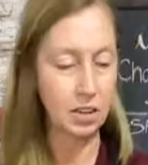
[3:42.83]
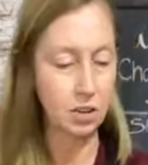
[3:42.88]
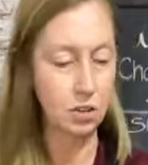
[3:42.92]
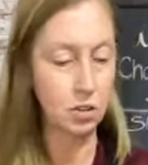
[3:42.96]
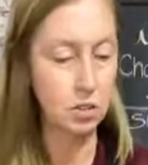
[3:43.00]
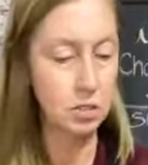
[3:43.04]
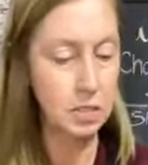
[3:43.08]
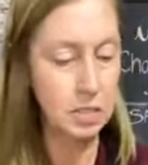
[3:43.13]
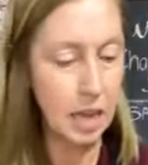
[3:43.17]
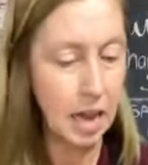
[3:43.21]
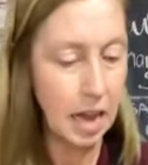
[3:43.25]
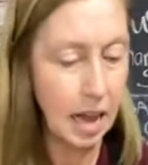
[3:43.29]

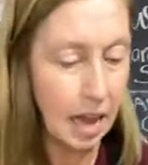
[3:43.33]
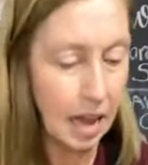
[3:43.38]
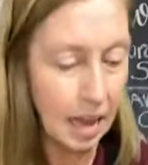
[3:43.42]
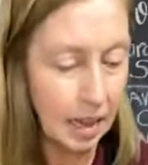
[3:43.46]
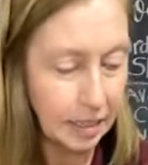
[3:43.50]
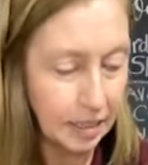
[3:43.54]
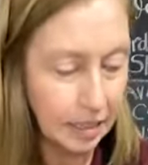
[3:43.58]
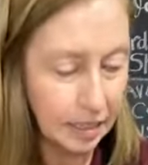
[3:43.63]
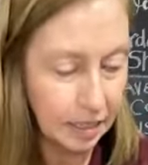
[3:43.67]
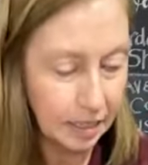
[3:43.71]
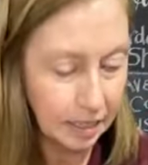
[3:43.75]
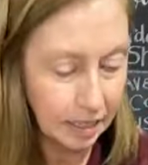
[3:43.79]
handles
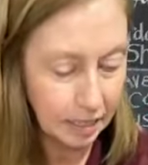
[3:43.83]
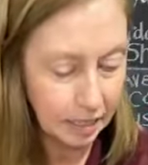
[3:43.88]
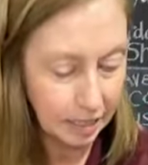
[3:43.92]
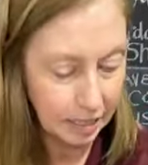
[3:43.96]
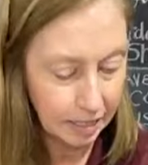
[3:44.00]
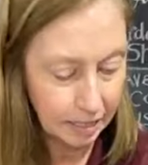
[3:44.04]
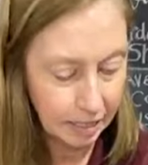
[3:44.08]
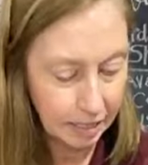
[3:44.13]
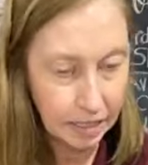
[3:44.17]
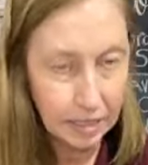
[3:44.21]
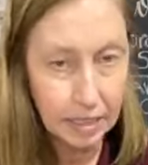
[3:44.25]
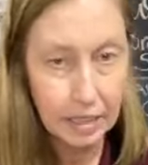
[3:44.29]
on
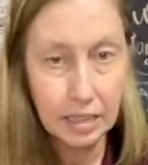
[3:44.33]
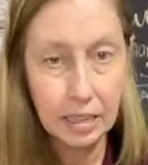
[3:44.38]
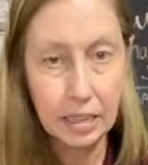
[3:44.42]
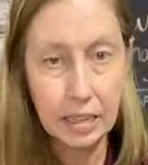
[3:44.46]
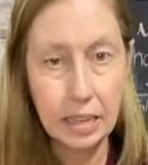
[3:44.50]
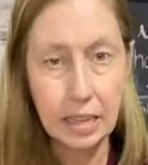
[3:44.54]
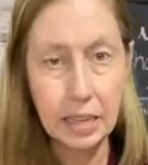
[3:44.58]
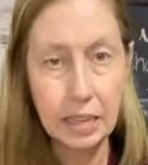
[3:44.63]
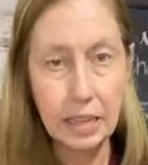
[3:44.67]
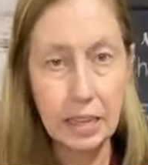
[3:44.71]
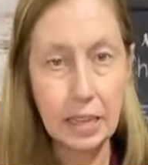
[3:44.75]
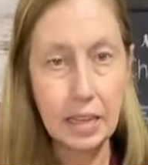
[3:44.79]

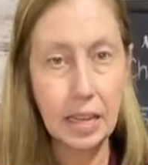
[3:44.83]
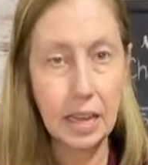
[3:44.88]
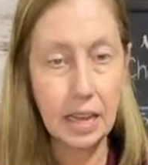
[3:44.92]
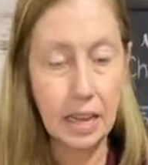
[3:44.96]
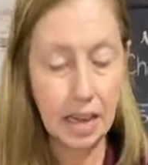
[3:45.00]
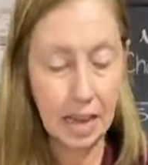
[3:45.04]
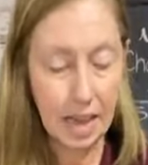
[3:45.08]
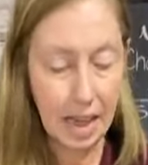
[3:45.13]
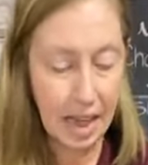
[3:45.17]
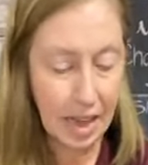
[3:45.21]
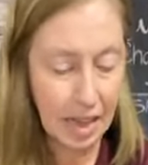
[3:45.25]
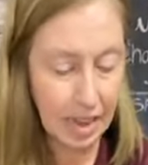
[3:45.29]

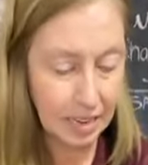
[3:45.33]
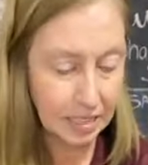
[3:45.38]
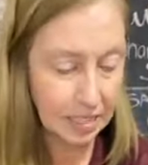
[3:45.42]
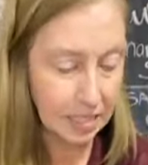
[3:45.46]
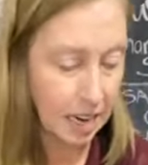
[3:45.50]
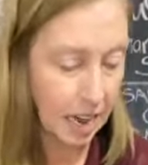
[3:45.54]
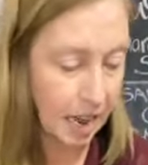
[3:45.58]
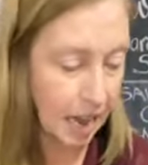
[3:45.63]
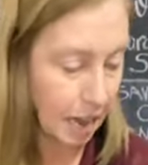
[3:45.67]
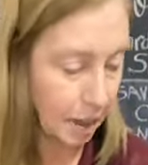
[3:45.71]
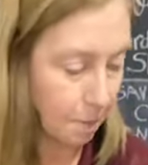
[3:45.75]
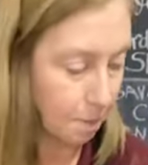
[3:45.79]
ahead
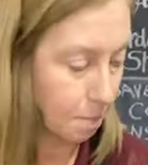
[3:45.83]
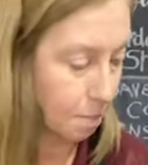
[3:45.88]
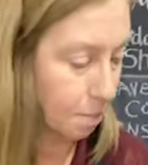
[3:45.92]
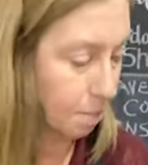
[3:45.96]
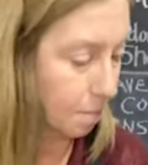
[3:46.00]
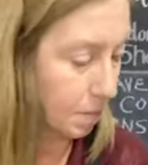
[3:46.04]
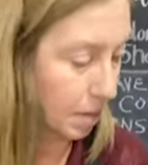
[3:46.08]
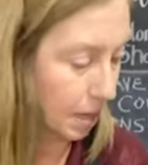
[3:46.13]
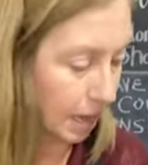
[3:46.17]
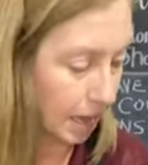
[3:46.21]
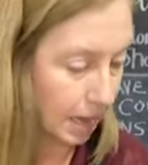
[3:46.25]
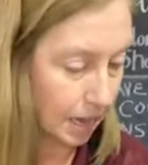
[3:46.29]
of
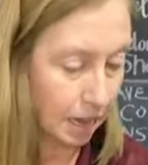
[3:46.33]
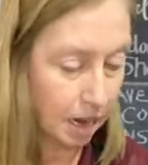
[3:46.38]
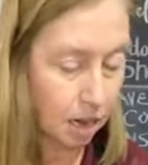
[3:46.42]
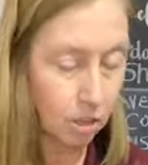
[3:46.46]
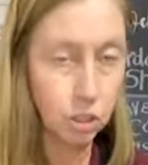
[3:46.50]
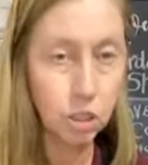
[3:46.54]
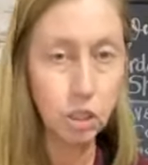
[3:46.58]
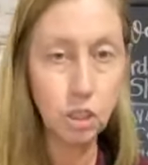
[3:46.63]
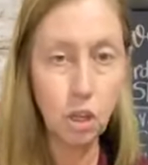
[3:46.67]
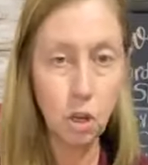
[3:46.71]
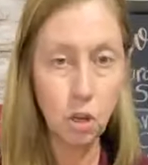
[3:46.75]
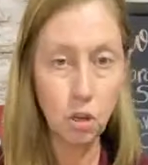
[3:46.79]
time.
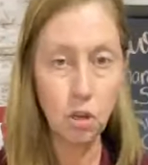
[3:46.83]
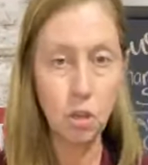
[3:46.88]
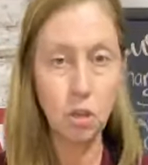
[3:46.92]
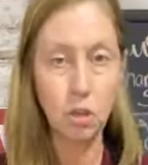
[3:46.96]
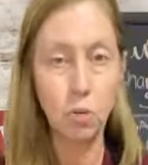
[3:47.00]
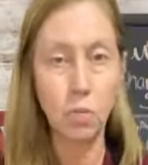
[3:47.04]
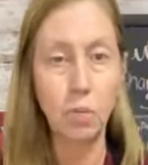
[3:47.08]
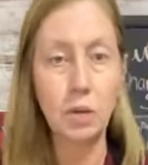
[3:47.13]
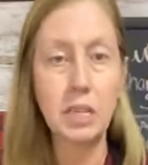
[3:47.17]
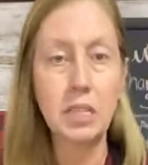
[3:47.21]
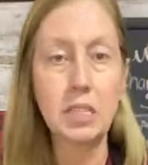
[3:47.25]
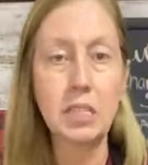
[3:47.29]
And I'll show
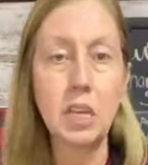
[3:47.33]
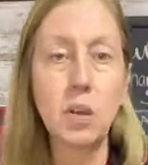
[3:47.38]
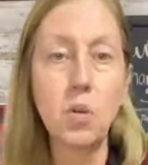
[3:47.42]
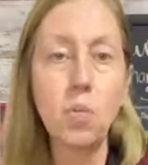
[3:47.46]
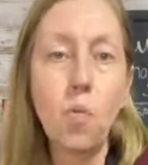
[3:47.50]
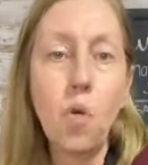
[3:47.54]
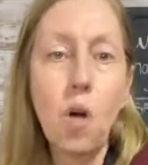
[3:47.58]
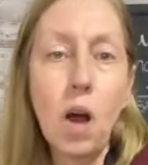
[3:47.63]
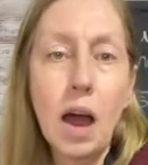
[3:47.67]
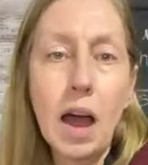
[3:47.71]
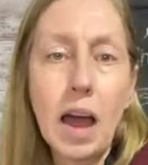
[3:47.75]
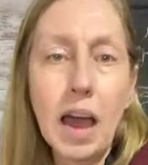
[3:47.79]
you the
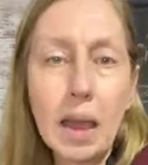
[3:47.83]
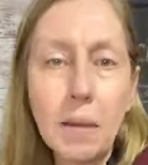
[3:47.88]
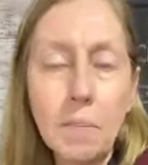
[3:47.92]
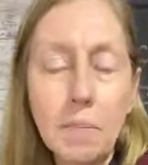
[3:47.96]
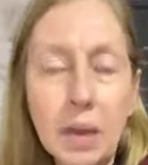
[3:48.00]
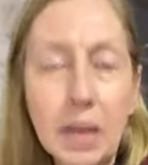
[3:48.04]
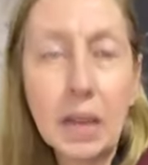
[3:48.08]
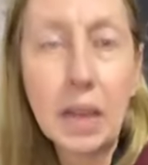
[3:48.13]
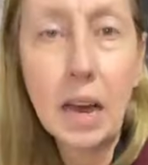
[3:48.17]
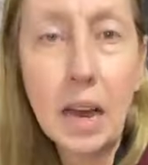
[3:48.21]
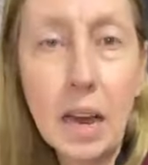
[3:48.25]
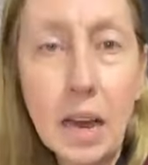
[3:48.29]
reason
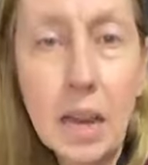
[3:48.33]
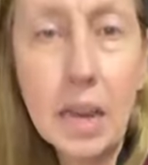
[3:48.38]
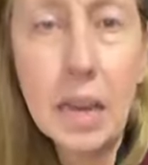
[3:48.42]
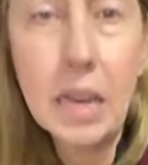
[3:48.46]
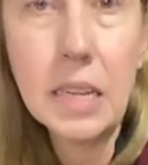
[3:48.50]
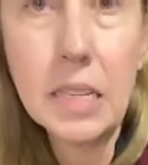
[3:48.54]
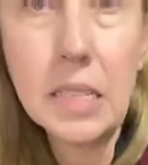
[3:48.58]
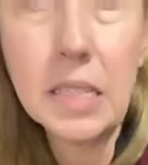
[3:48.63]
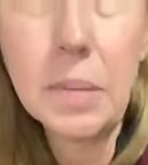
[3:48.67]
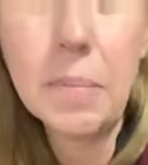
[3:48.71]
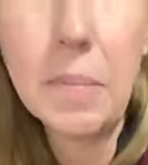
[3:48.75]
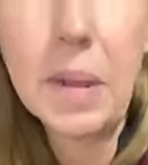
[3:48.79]
why,
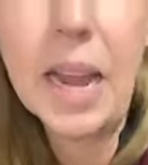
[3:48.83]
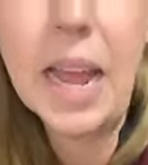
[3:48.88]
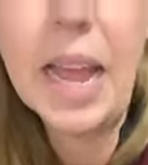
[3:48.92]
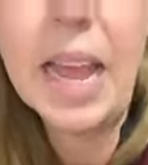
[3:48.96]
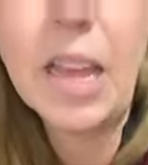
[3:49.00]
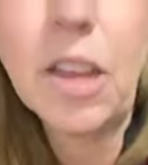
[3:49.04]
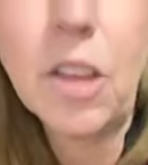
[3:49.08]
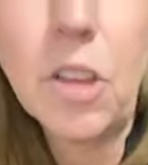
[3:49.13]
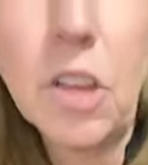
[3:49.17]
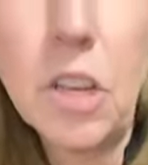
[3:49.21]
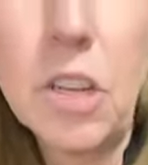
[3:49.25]
because I'm going to